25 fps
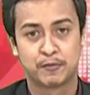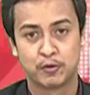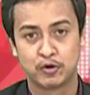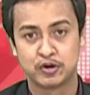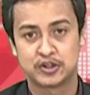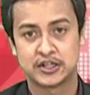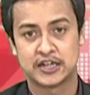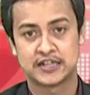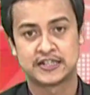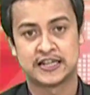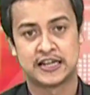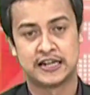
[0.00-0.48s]

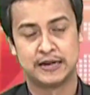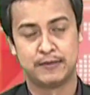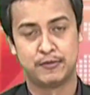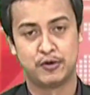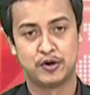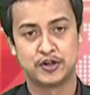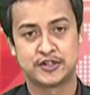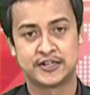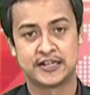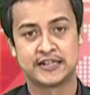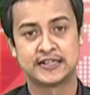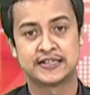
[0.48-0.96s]
Puja
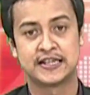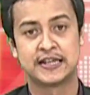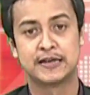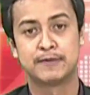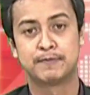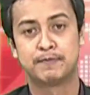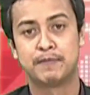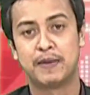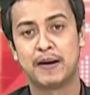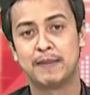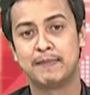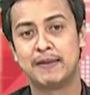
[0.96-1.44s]
celebrations in
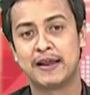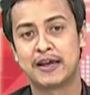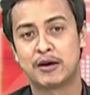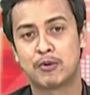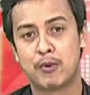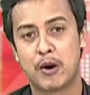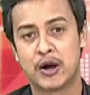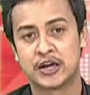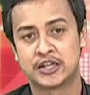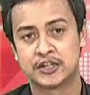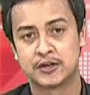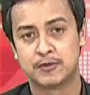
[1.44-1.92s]
public
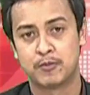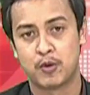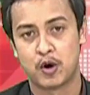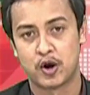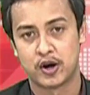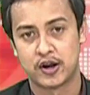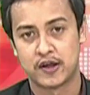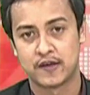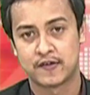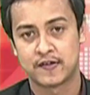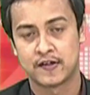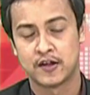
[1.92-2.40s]
water
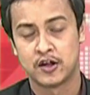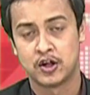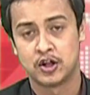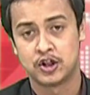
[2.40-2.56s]
bodies.